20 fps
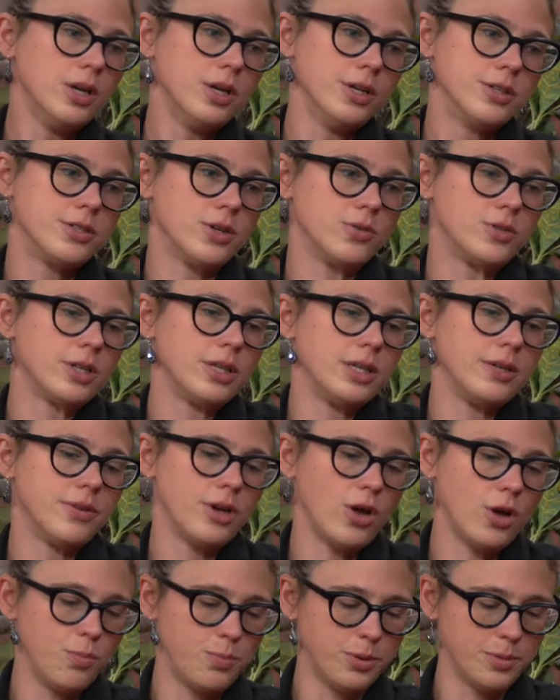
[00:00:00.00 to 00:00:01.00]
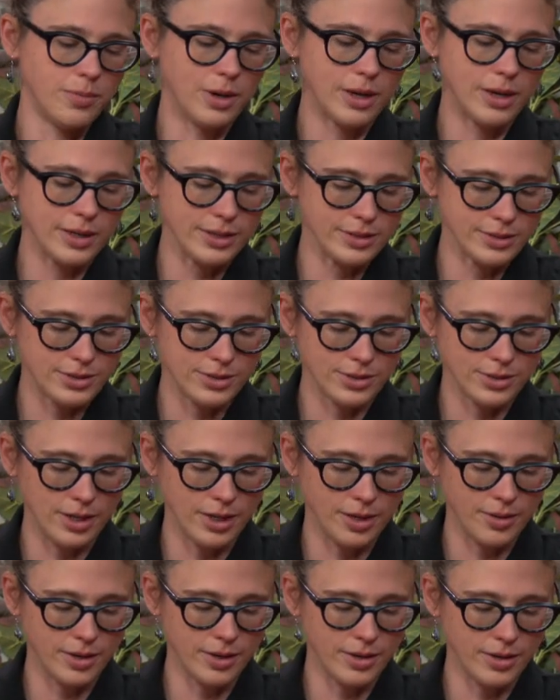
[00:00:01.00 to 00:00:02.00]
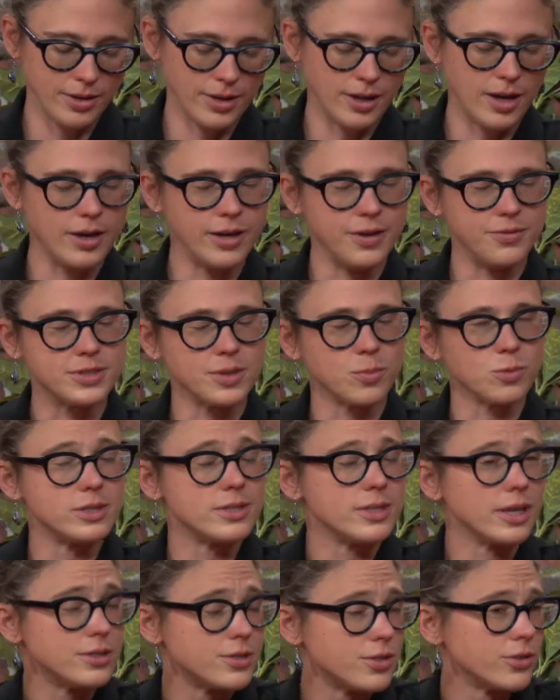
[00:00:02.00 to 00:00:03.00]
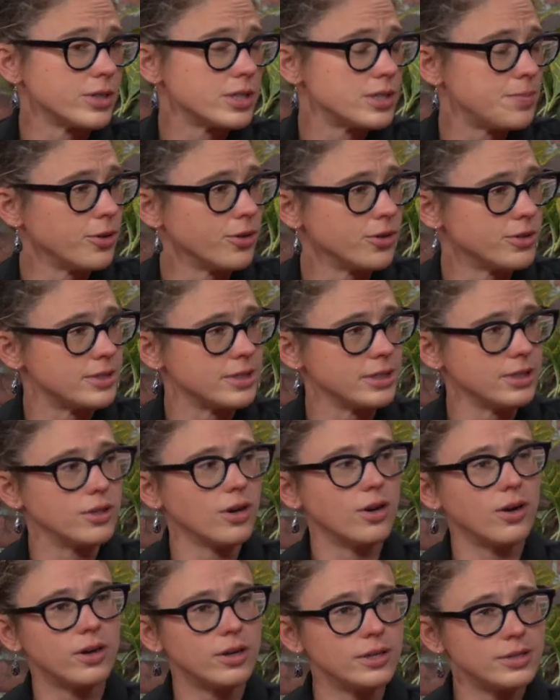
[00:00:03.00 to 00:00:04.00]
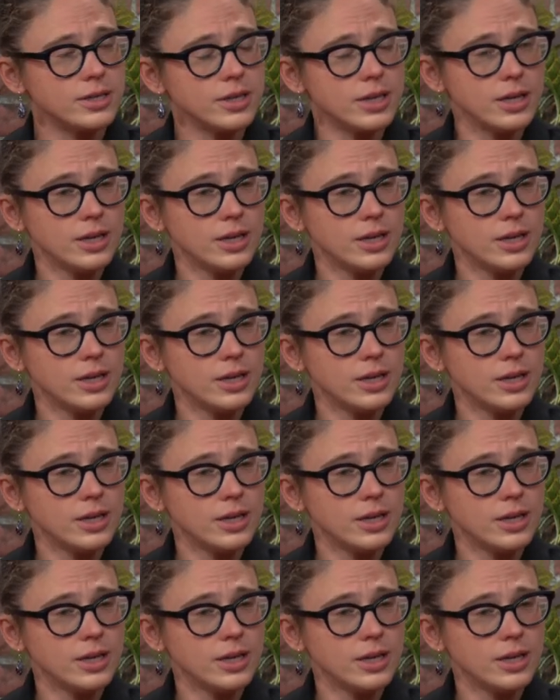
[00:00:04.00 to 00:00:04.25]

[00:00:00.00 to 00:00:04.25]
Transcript: So to leave an open mind, uh, if someone says they're experiencing God,